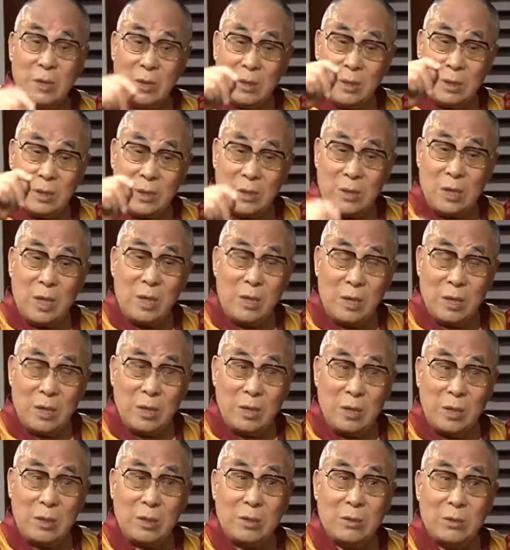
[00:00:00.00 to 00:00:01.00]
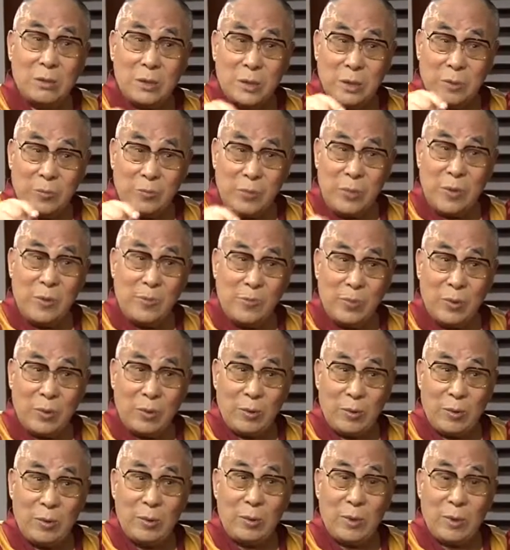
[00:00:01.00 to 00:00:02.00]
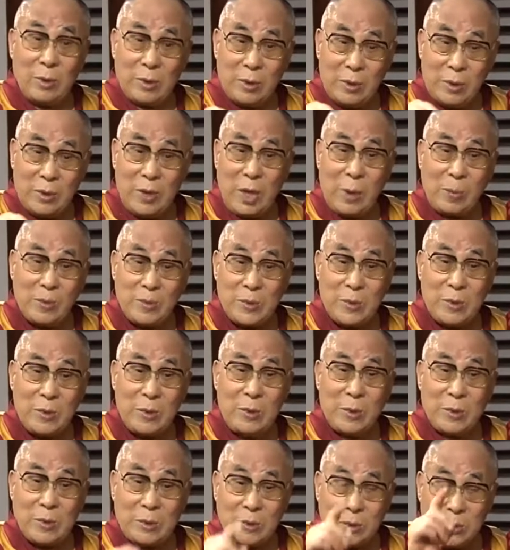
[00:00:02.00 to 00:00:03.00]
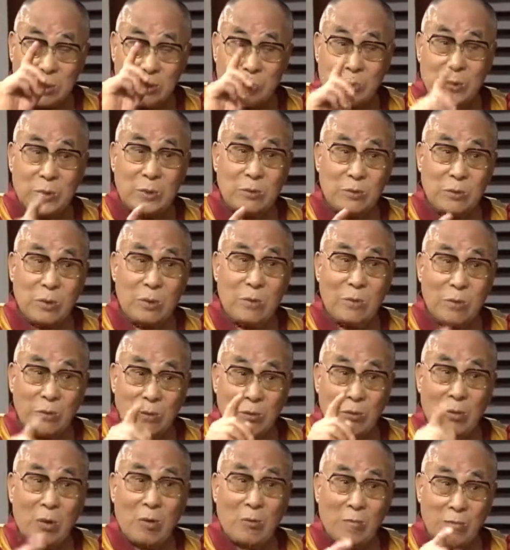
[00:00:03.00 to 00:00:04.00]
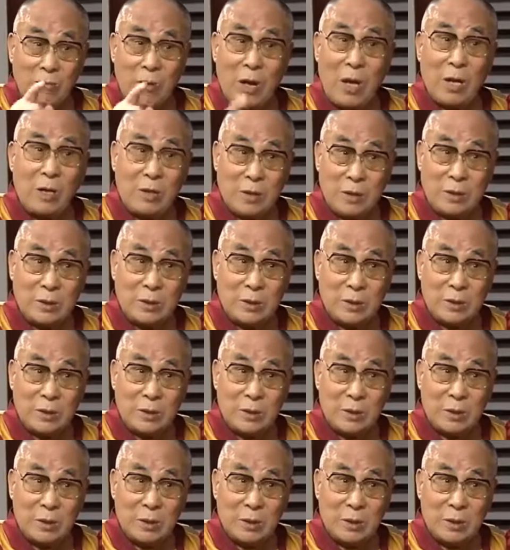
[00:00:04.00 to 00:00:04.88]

still, you see, people kept spirit of non-violence.